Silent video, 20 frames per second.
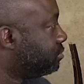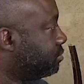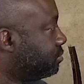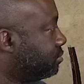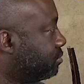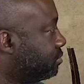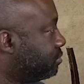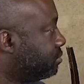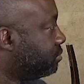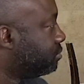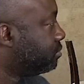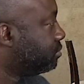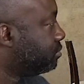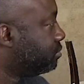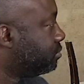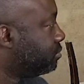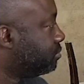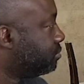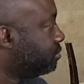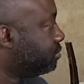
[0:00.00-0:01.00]

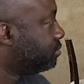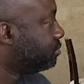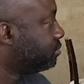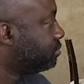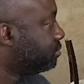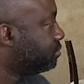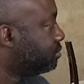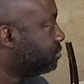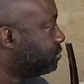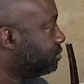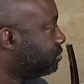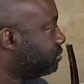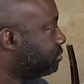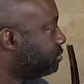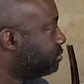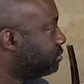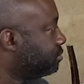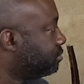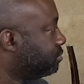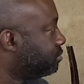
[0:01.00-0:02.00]

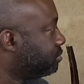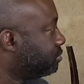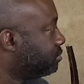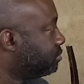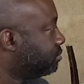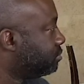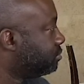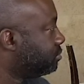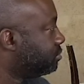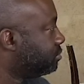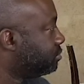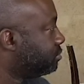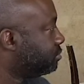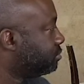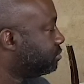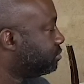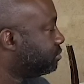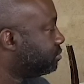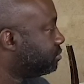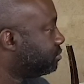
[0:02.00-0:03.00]

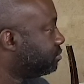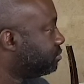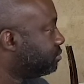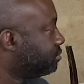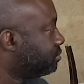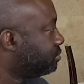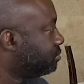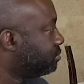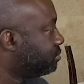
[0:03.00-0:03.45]
This person isn't speaking.